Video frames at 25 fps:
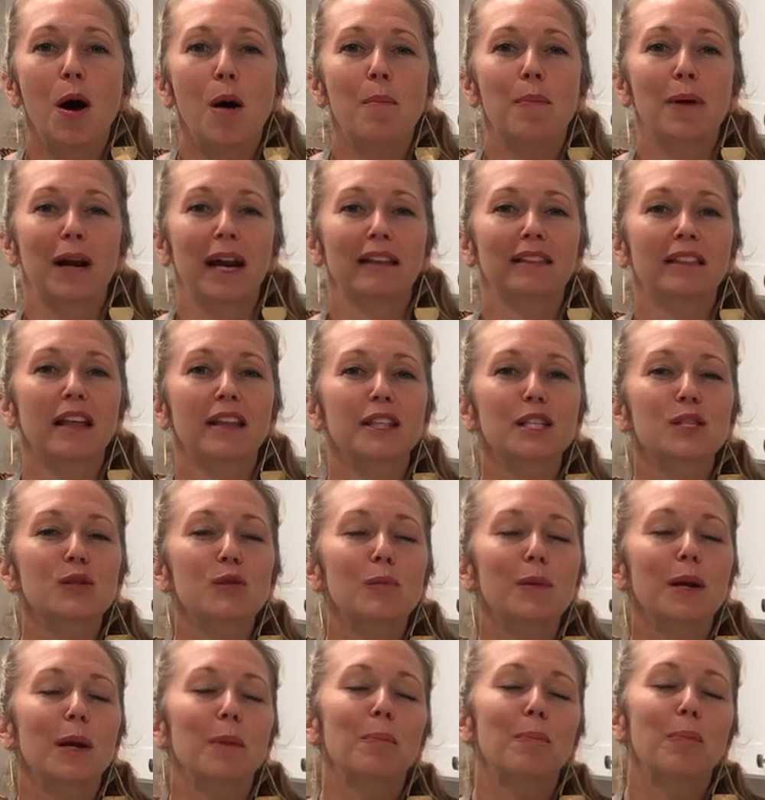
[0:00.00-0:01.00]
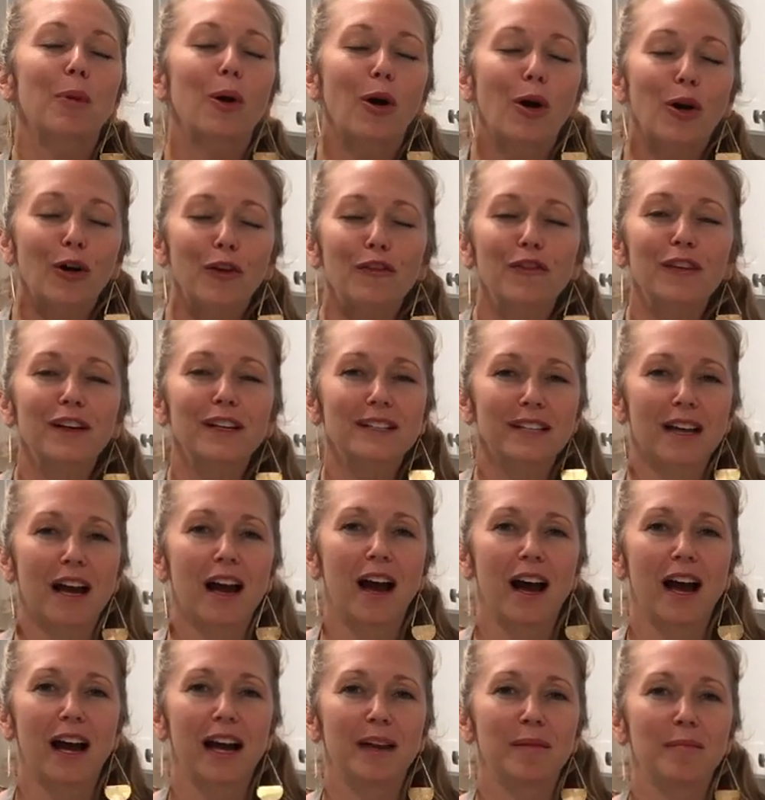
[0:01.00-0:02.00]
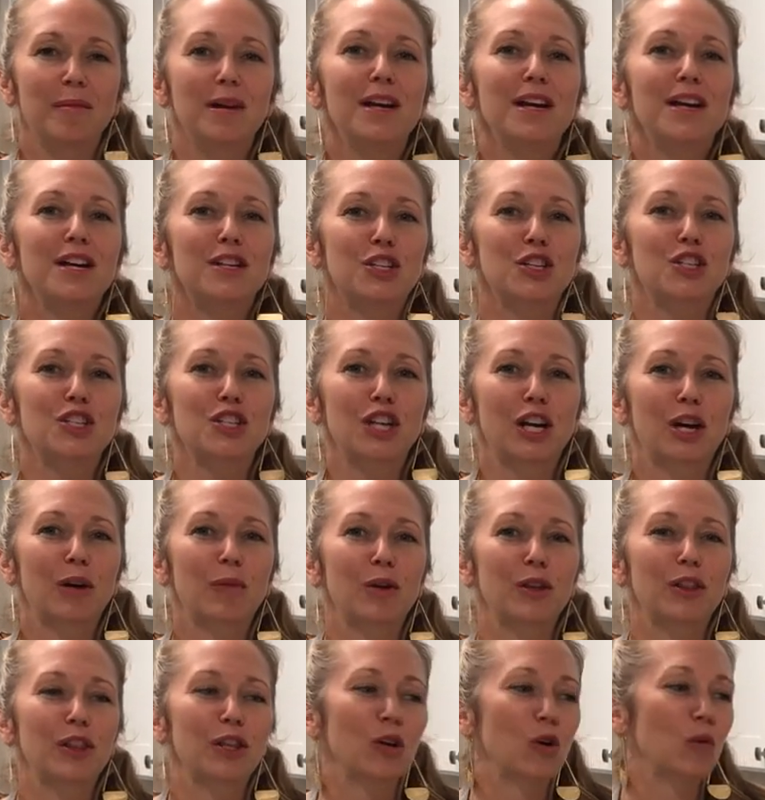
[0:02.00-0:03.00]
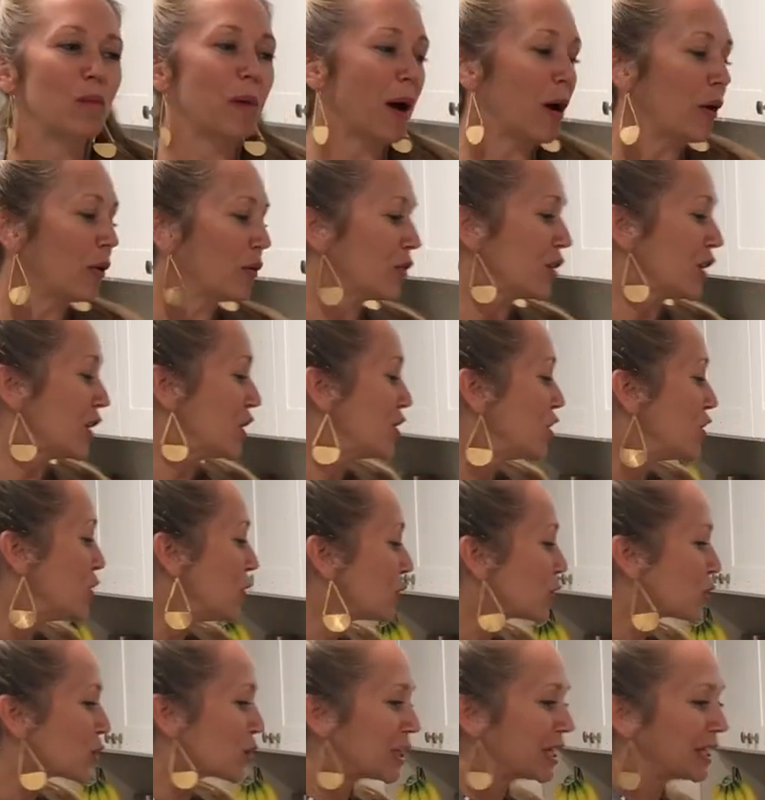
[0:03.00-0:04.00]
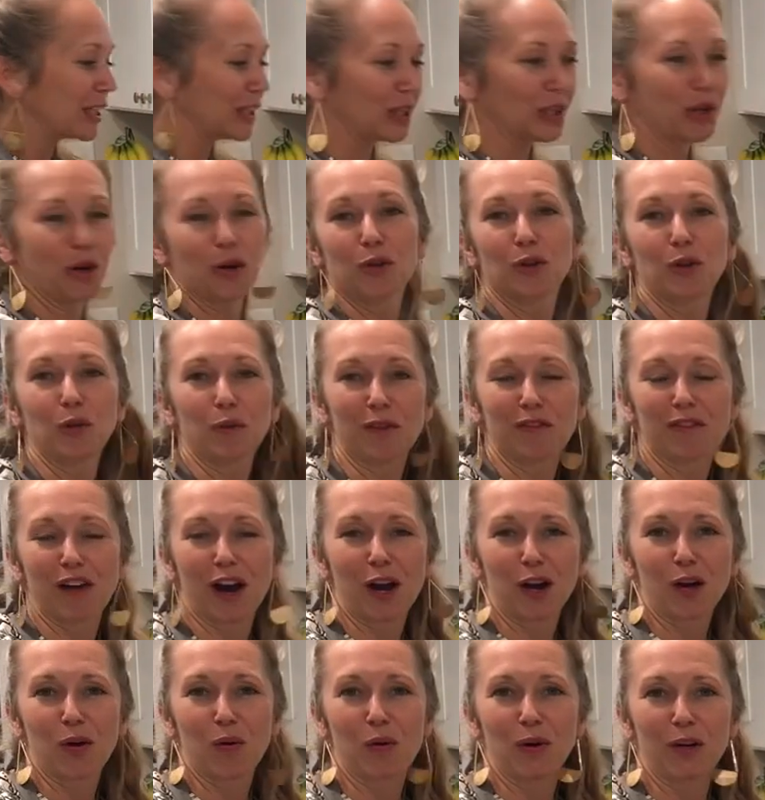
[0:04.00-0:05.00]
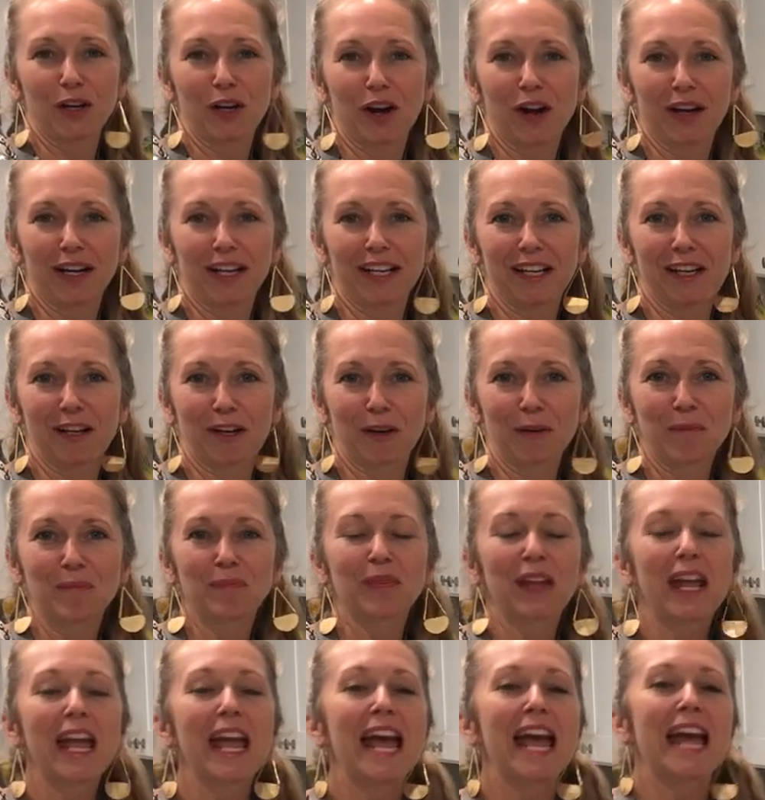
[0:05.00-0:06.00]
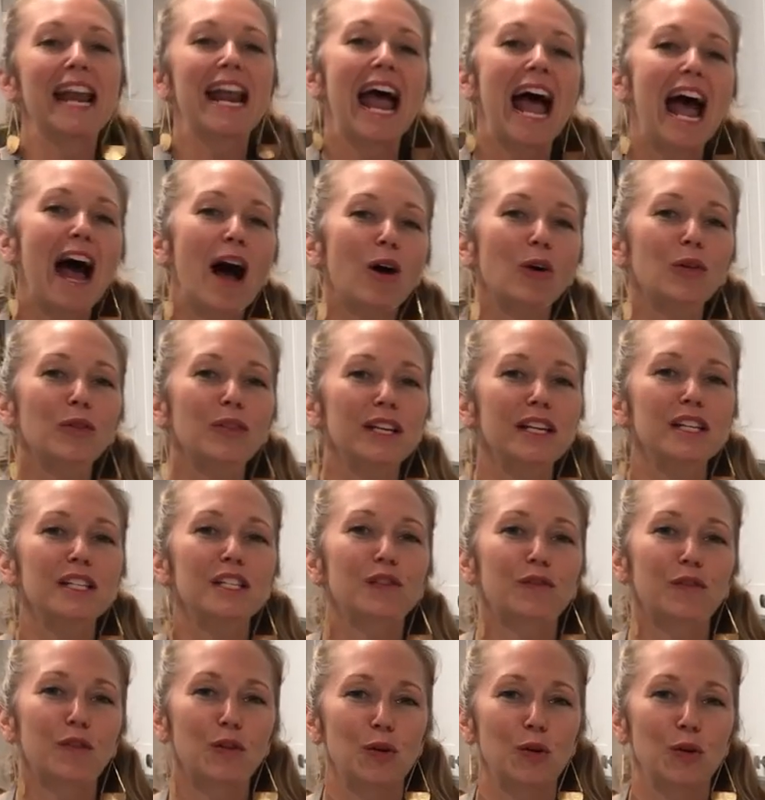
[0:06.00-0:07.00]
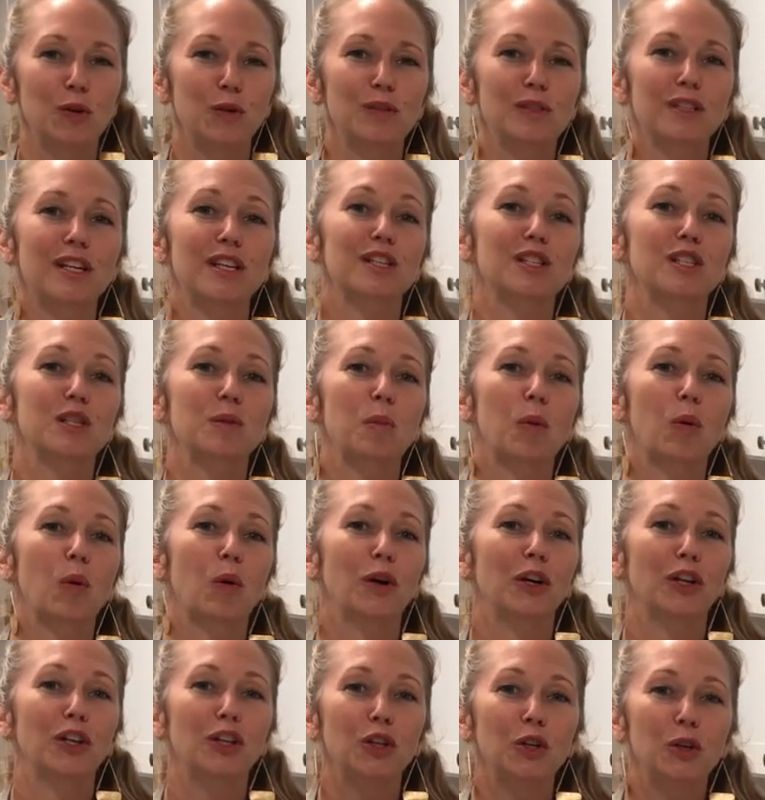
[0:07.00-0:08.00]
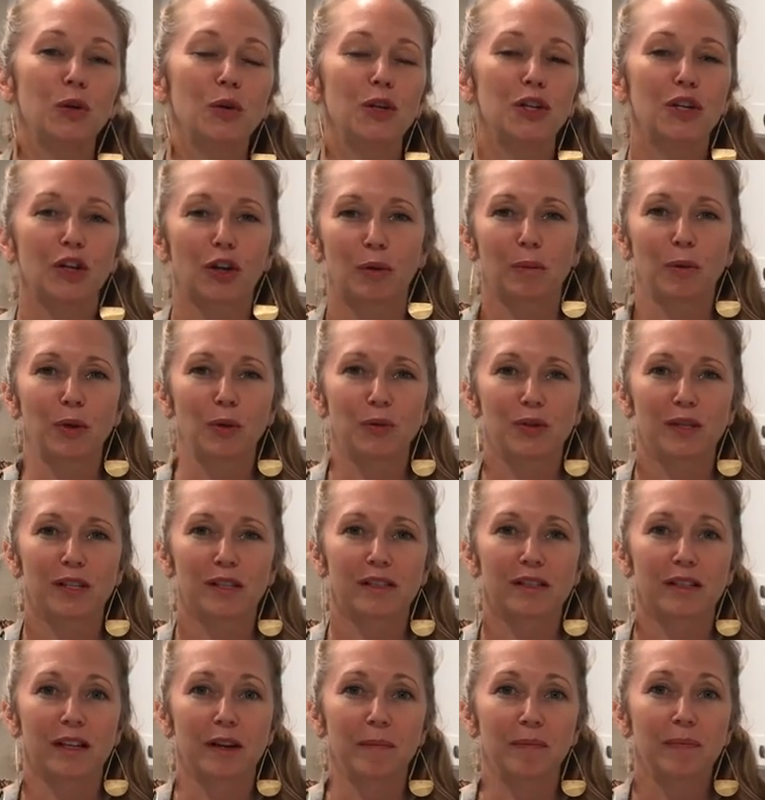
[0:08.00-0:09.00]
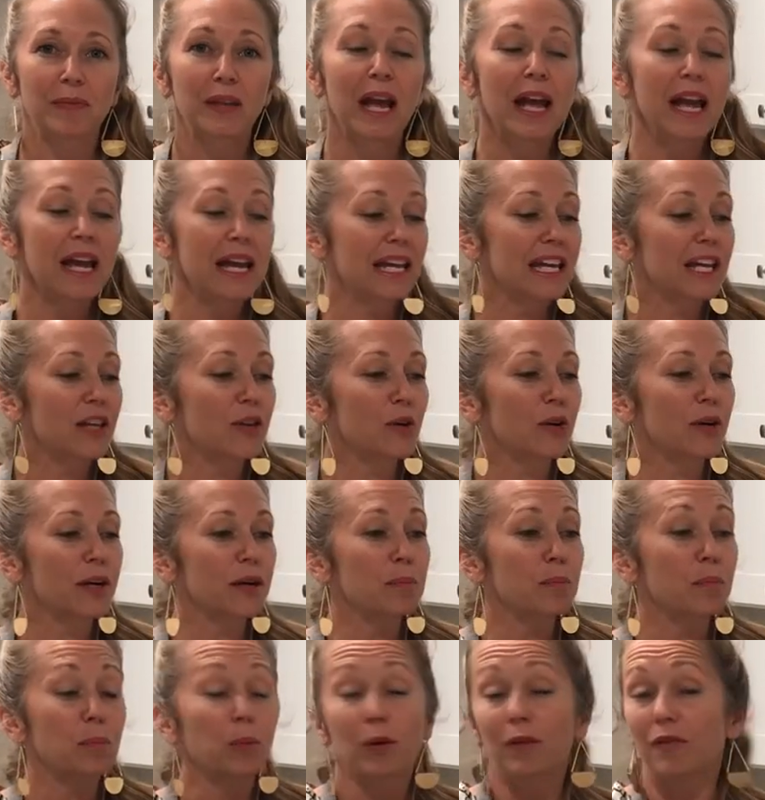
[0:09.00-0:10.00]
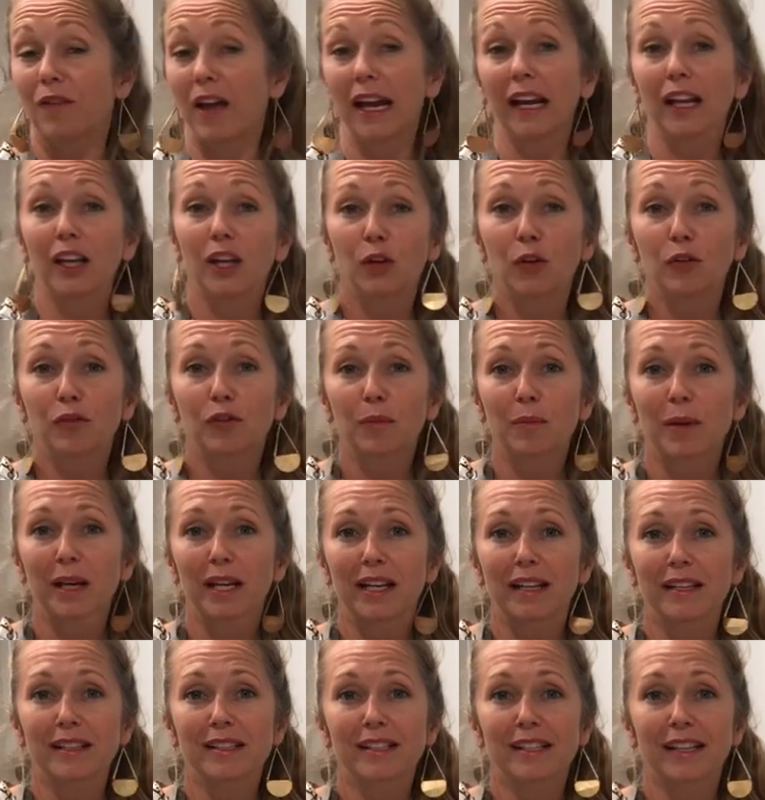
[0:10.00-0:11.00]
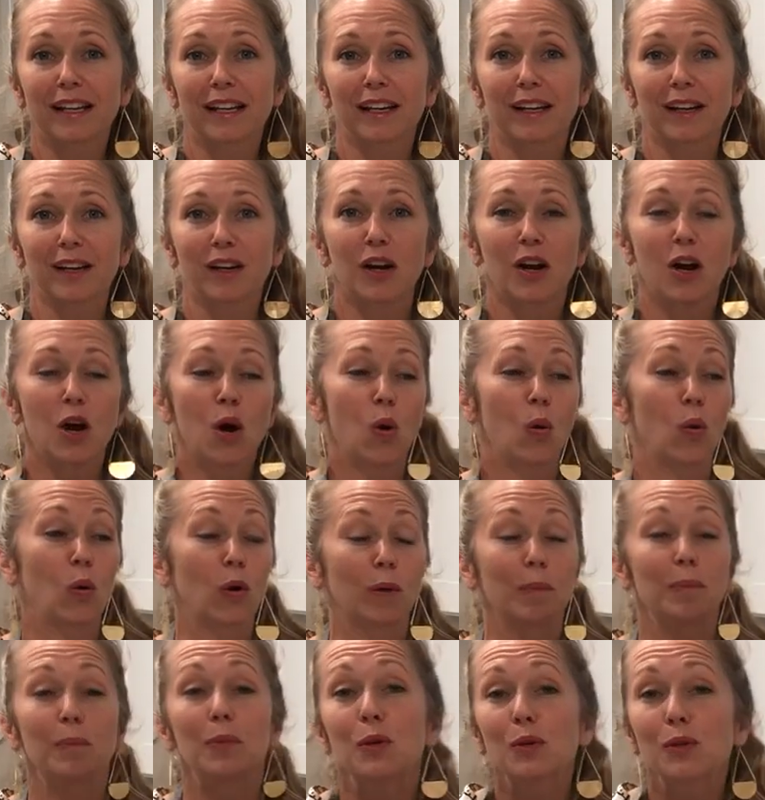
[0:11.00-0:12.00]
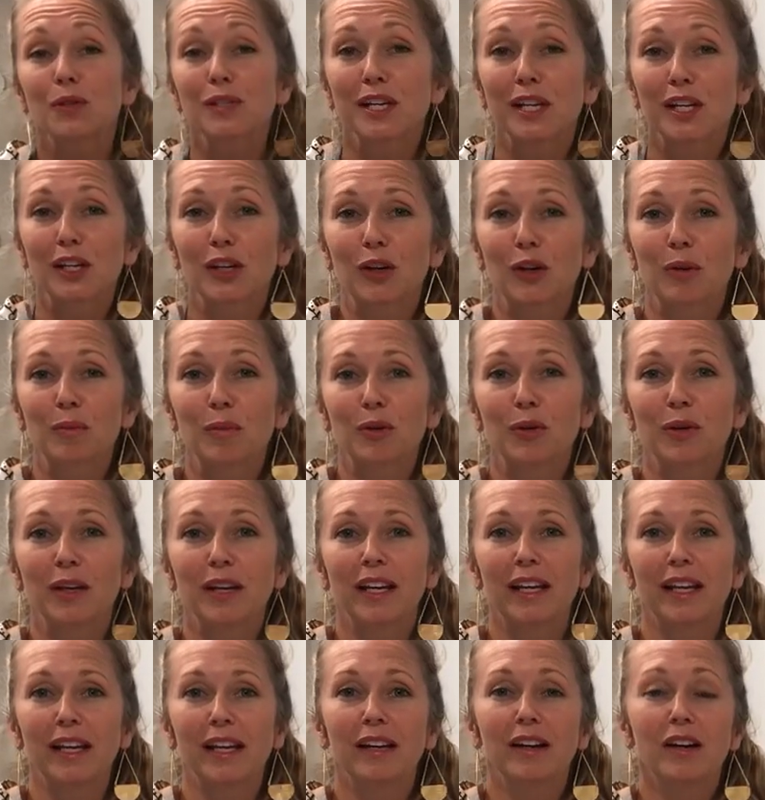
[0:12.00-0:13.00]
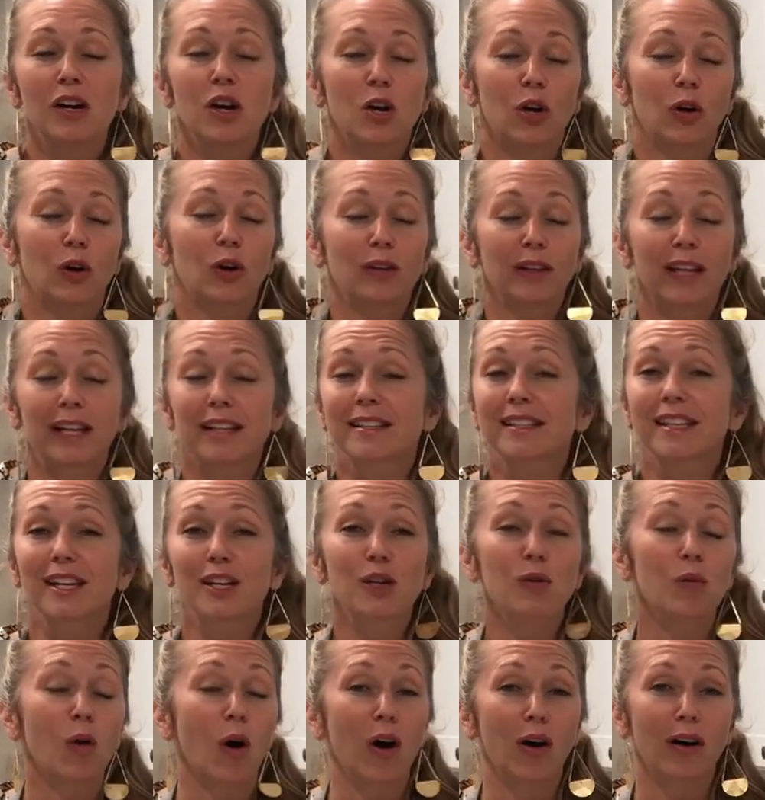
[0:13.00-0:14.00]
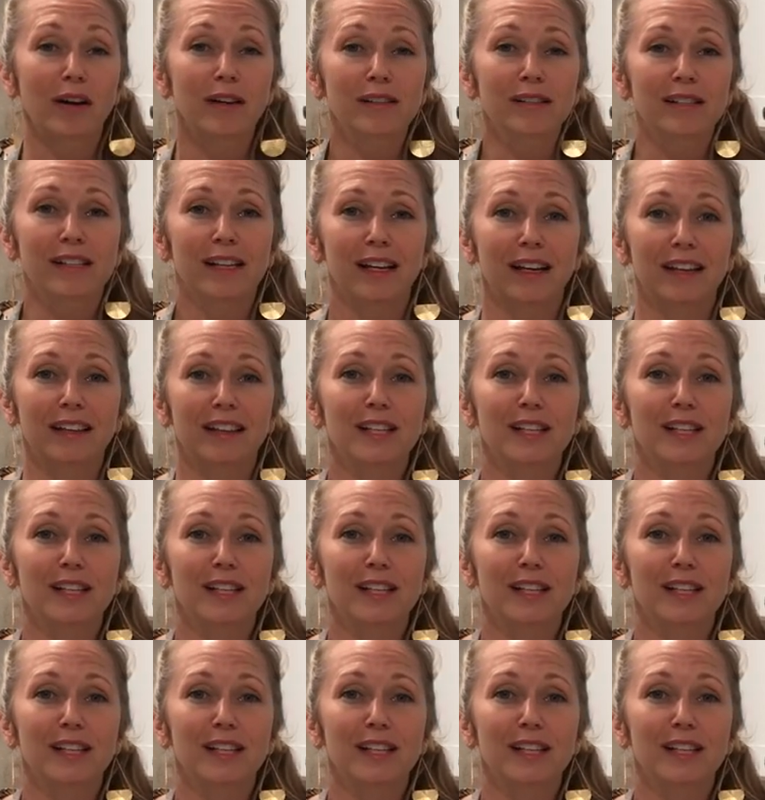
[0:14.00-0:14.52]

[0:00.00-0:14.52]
But I thought this would be a perfect time to share with you about the nutrient load that we've got going on here and how these foods can support you and your immune system, either in preventing you from getting sick or boosting your immunity, or let's say you are sick.